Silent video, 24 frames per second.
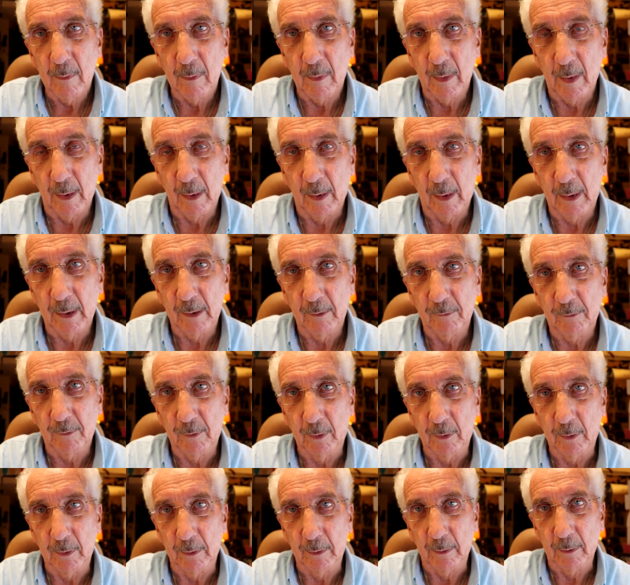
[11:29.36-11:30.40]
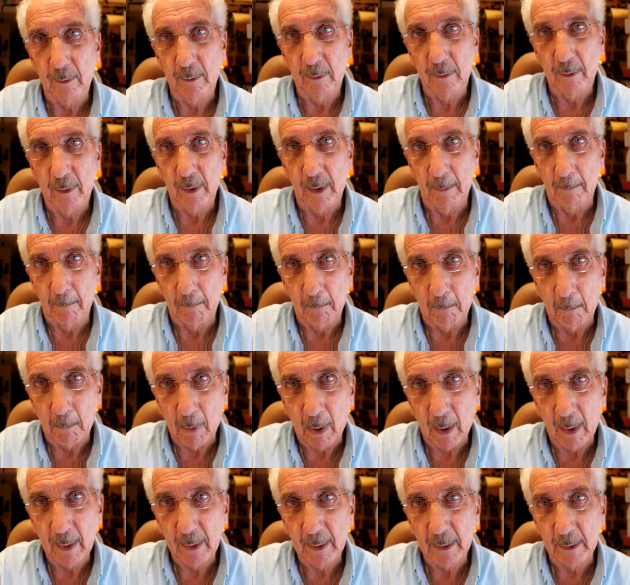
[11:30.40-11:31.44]
that I have done in
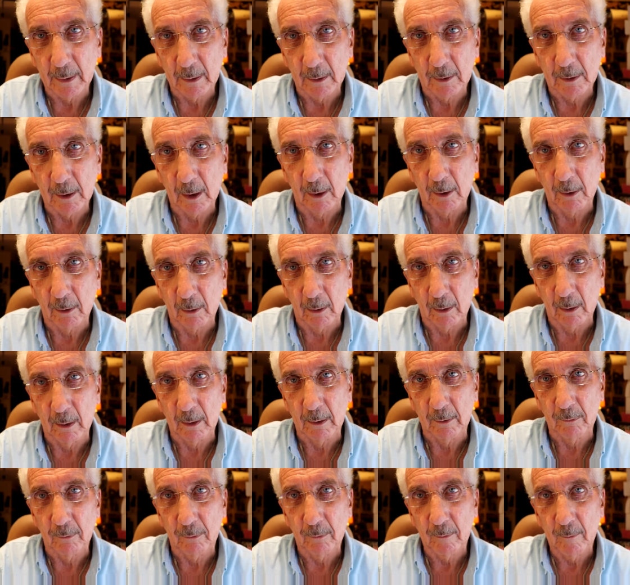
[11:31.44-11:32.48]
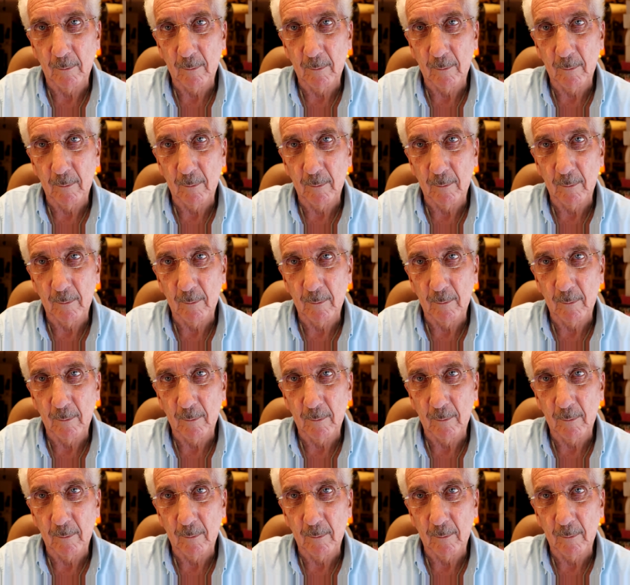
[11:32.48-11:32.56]
my entire life